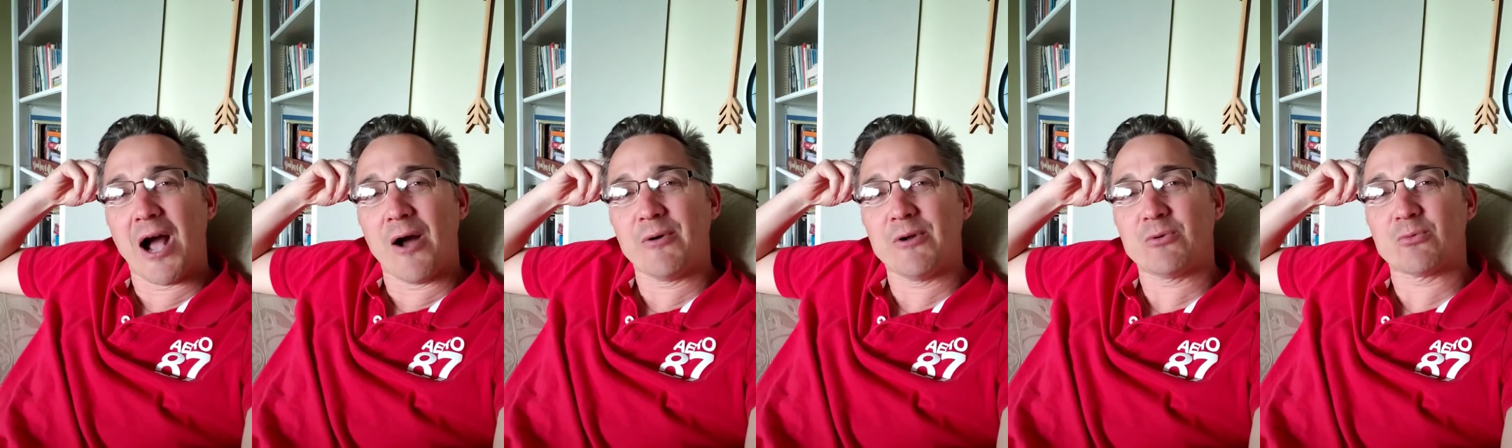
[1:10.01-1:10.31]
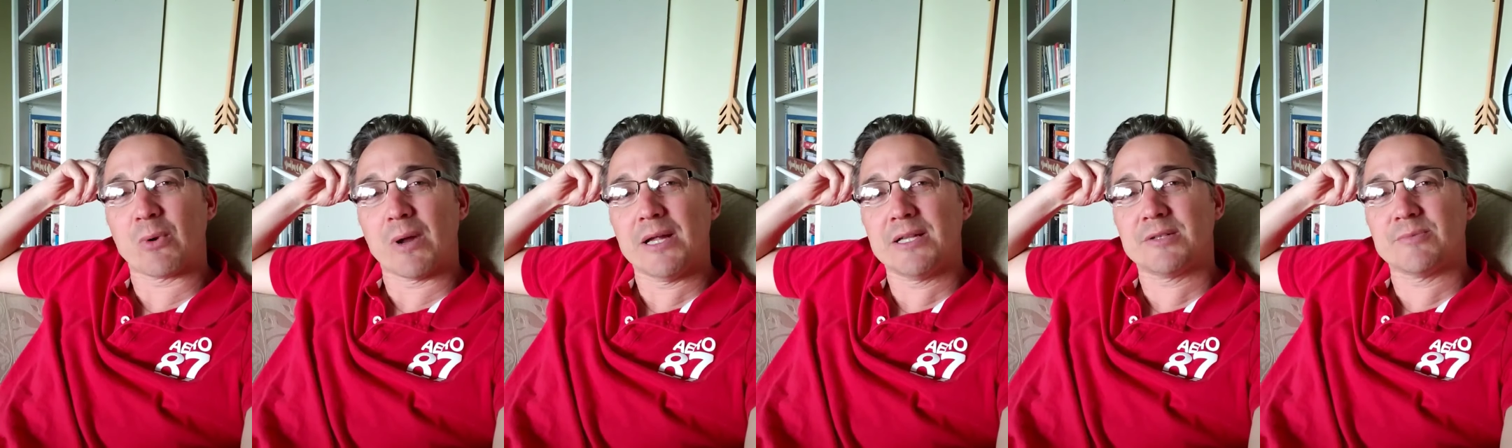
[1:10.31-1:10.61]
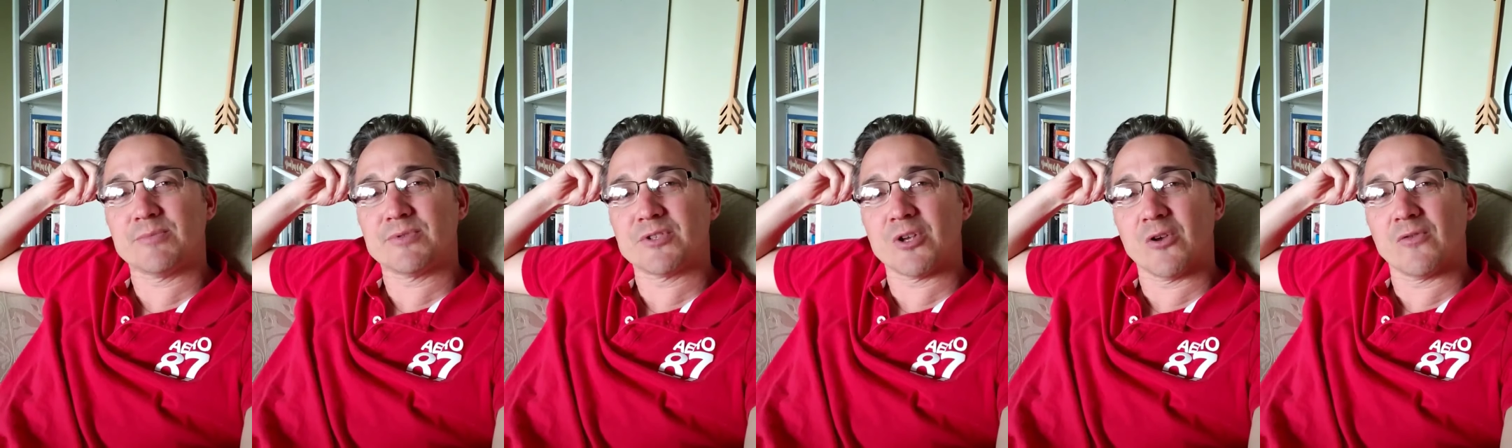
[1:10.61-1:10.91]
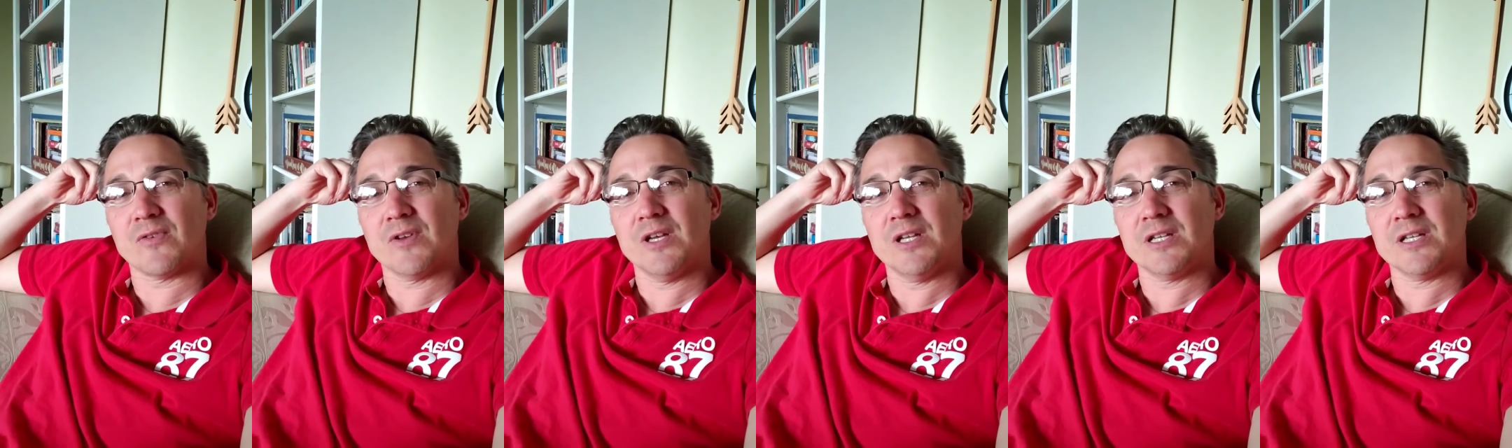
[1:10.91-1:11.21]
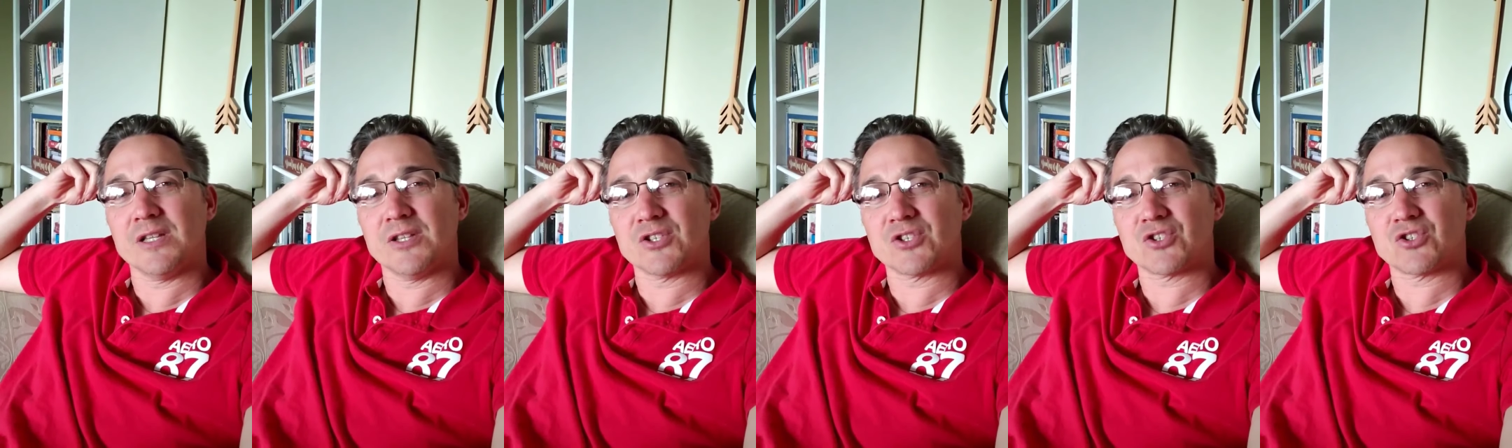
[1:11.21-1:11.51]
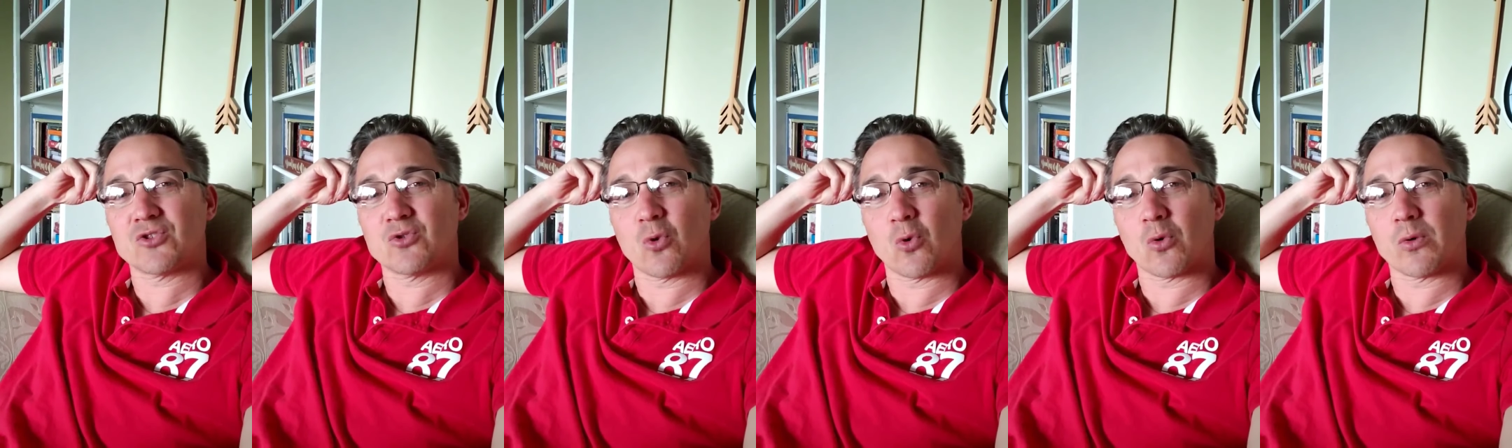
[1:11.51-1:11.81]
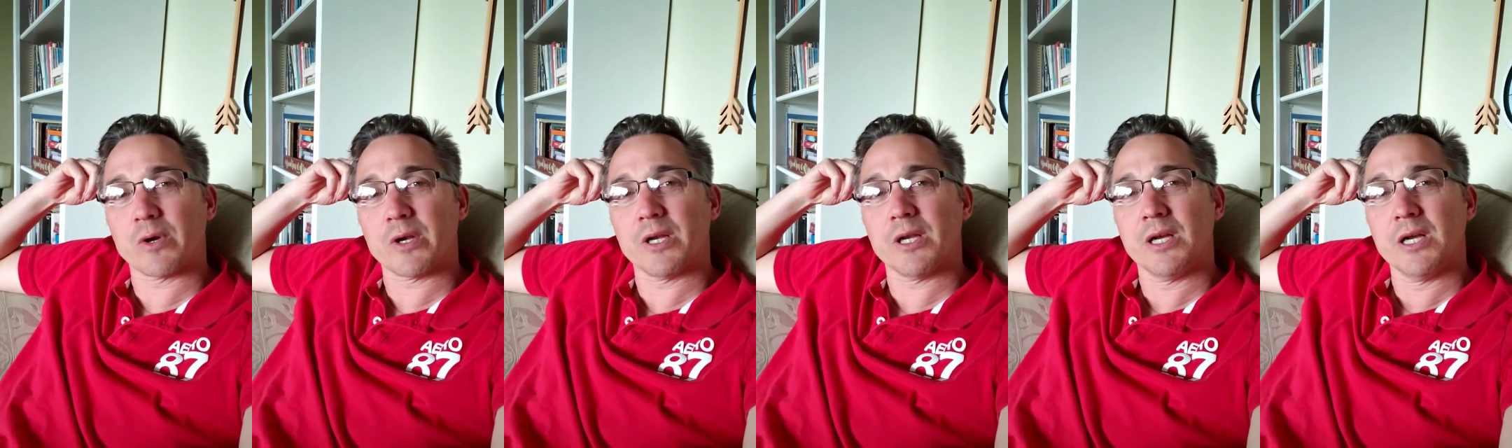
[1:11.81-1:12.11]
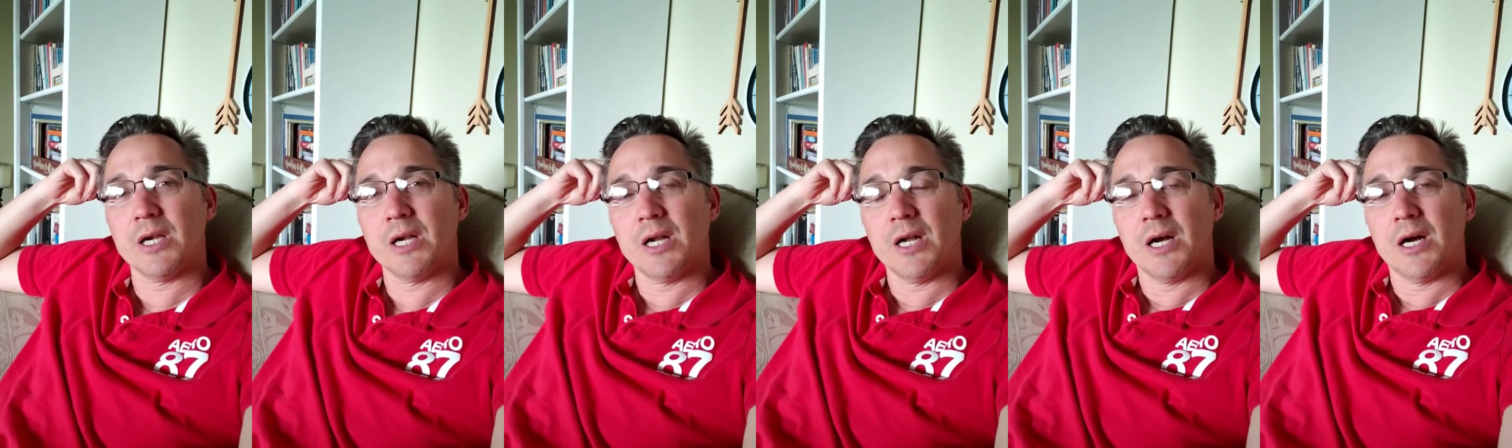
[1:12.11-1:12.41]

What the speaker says: how he writes himself into the story